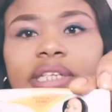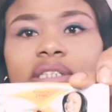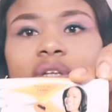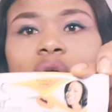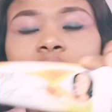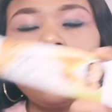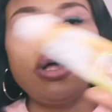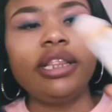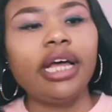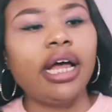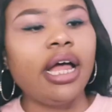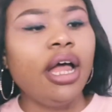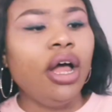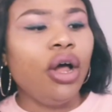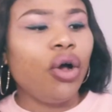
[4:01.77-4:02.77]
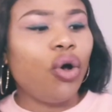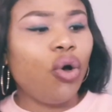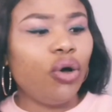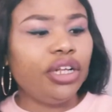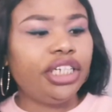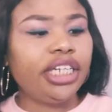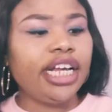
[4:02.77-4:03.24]
It's called the
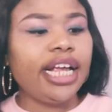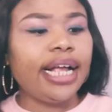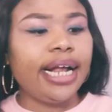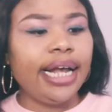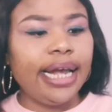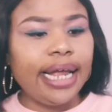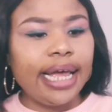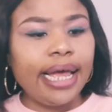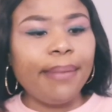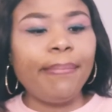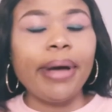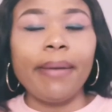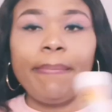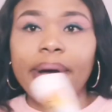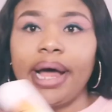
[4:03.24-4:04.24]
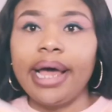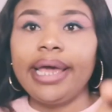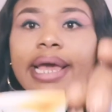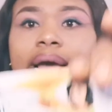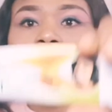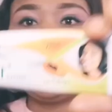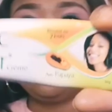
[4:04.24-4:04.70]
Kojic Clay
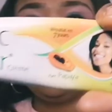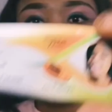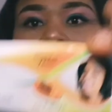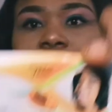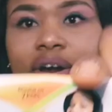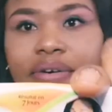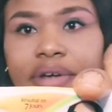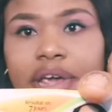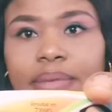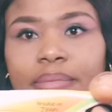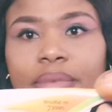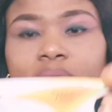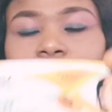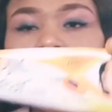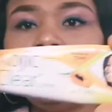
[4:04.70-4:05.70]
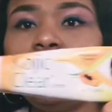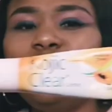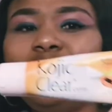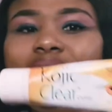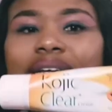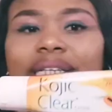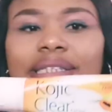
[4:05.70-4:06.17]
papaya cream. So
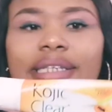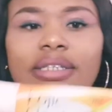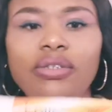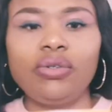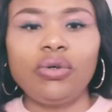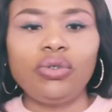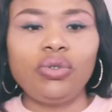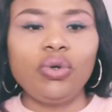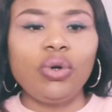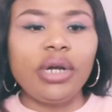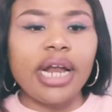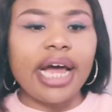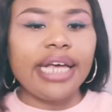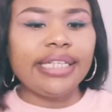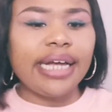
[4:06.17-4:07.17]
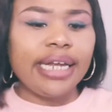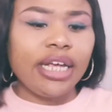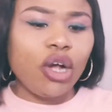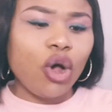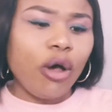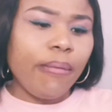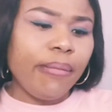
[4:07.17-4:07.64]
this is so nice, and
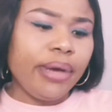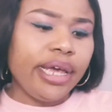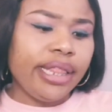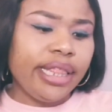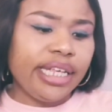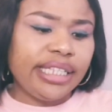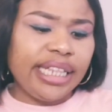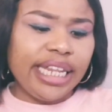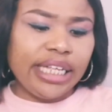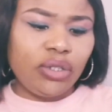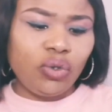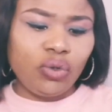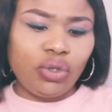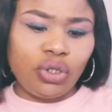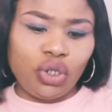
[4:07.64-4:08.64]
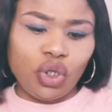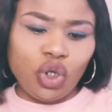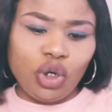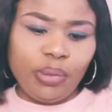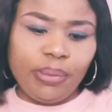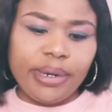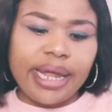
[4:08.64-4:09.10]
it comes in this little
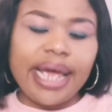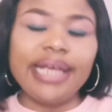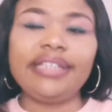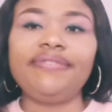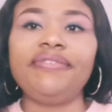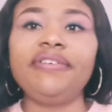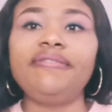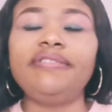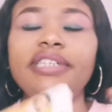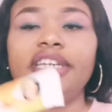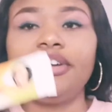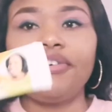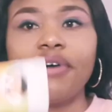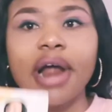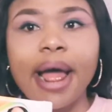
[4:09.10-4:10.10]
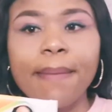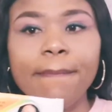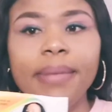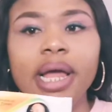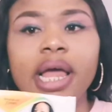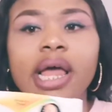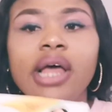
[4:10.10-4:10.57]
tube that is 50
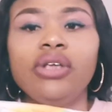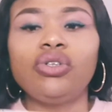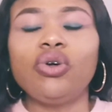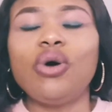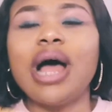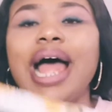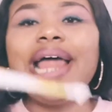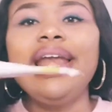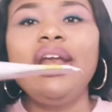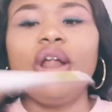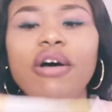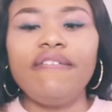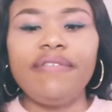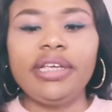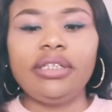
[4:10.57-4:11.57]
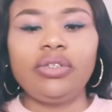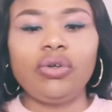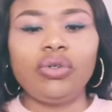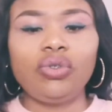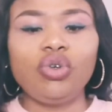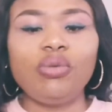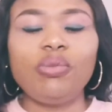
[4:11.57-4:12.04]
grams. So I love this
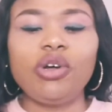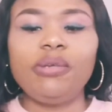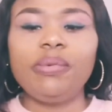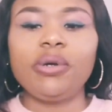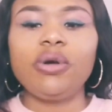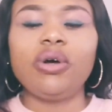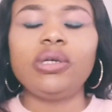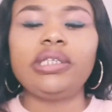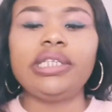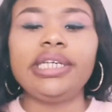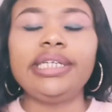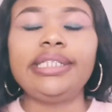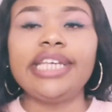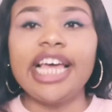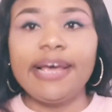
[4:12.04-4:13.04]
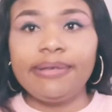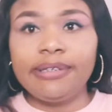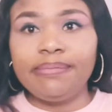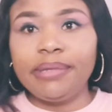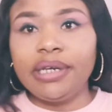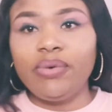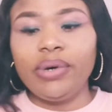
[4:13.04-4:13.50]
so much because it
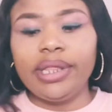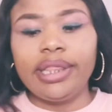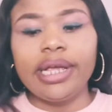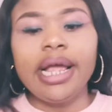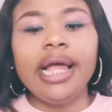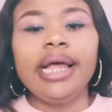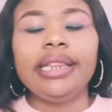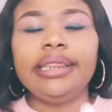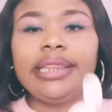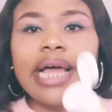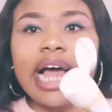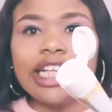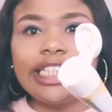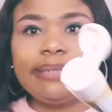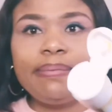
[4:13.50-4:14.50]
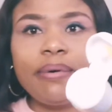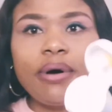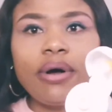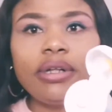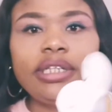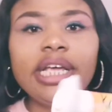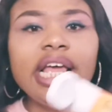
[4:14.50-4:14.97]
helps me with dark
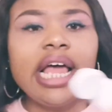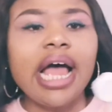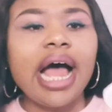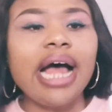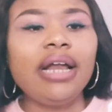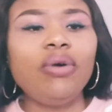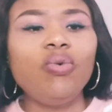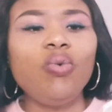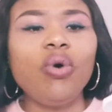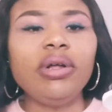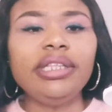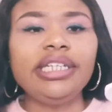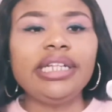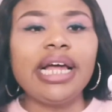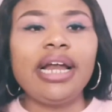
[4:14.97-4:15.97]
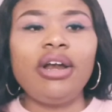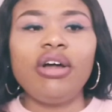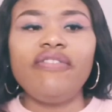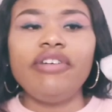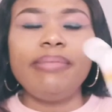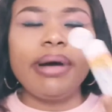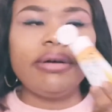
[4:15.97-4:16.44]
spot. And one thing I
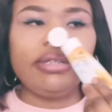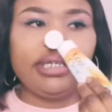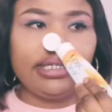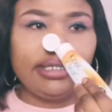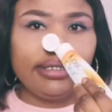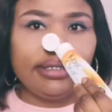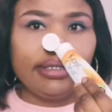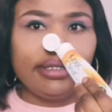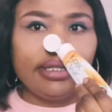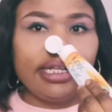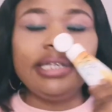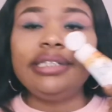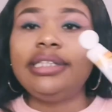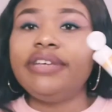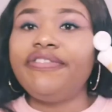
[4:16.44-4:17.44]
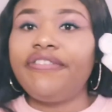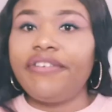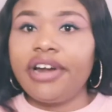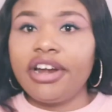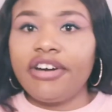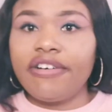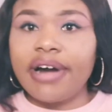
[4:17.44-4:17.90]
love about it is the
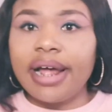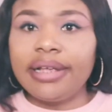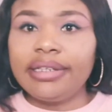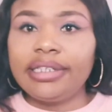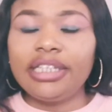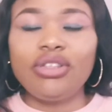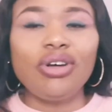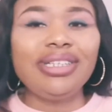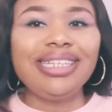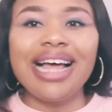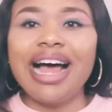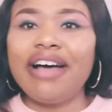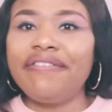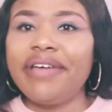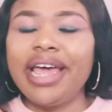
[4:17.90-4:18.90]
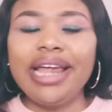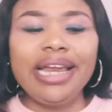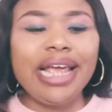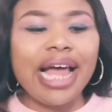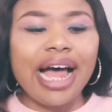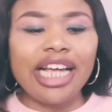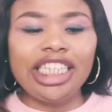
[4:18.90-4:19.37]
fragrance. It doesn't have
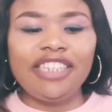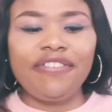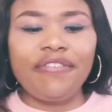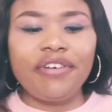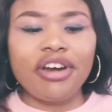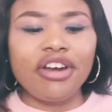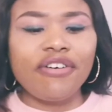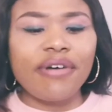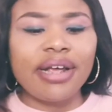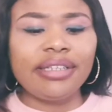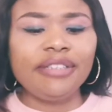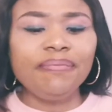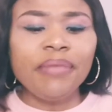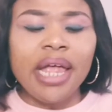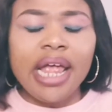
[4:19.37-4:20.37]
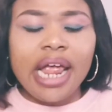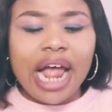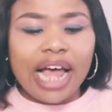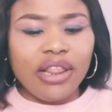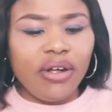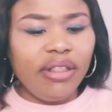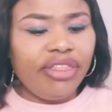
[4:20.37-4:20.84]
any harsh fragrance.
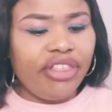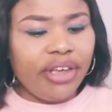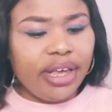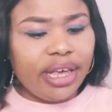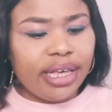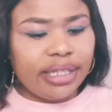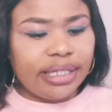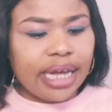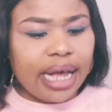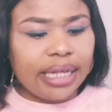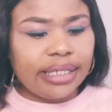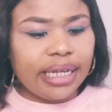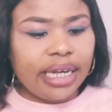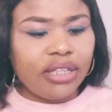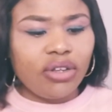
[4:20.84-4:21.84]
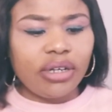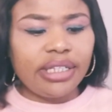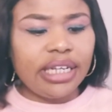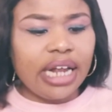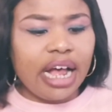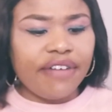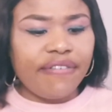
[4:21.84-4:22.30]
I don't think it has it
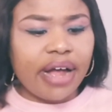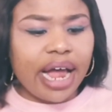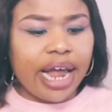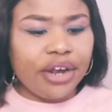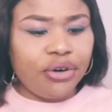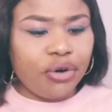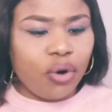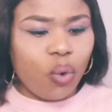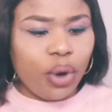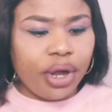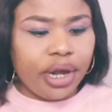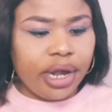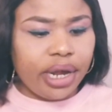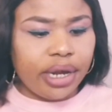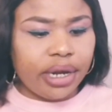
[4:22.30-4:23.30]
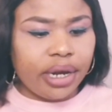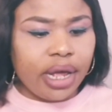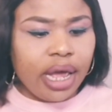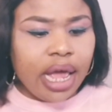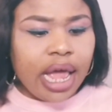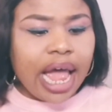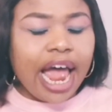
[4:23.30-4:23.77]
doesn't have hydroquinone.
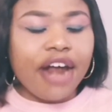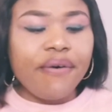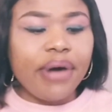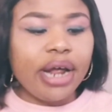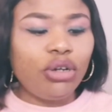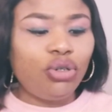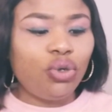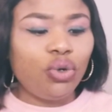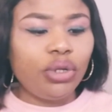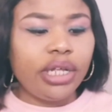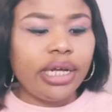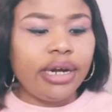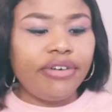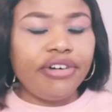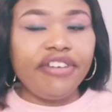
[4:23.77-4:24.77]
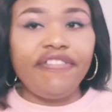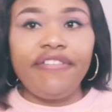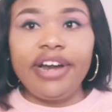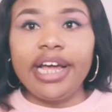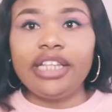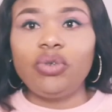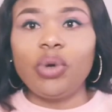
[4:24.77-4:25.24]
I read through the
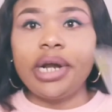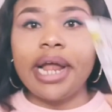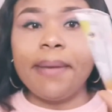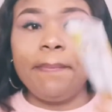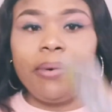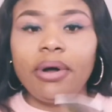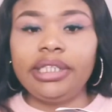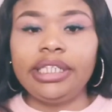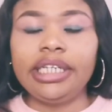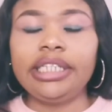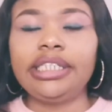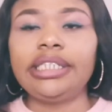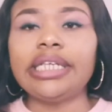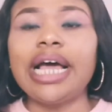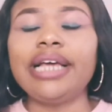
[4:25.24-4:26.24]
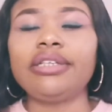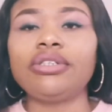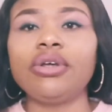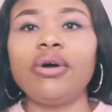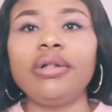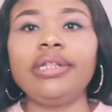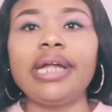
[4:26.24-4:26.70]
reflect when I bought it. I
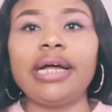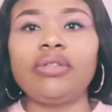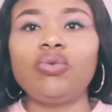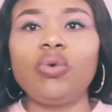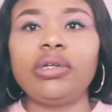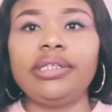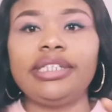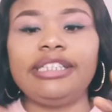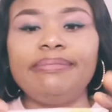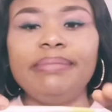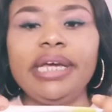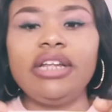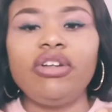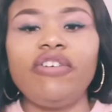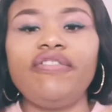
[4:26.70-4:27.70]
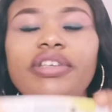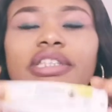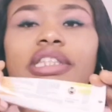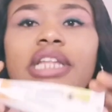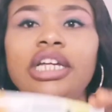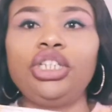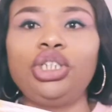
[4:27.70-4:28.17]
saw that what it's made of
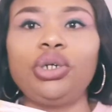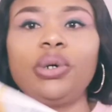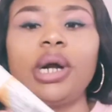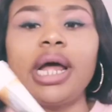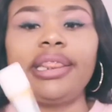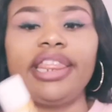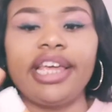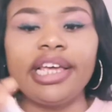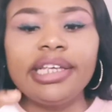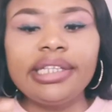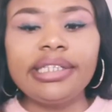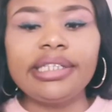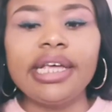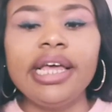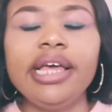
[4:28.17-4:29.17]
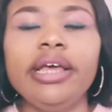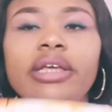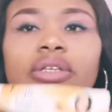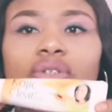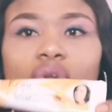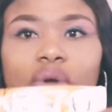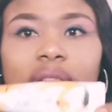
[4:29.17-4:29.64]
is natural things,
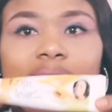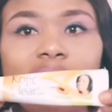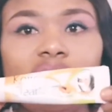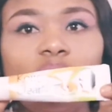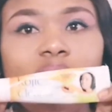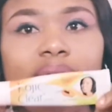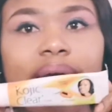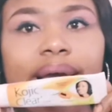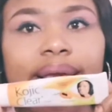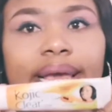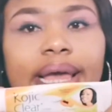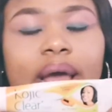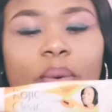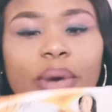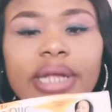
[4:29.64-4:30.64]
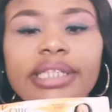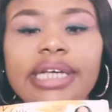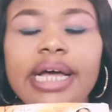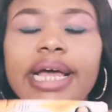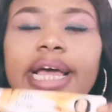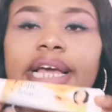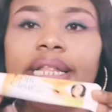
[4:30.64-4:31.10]
so that's why I went
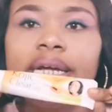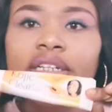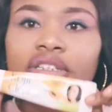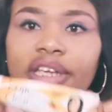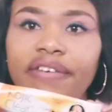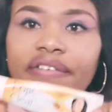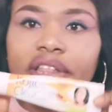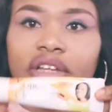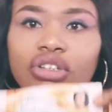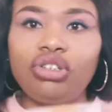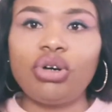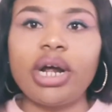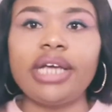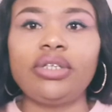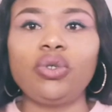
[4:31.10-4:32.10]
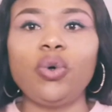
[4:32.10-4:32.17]
ahead and give it a try.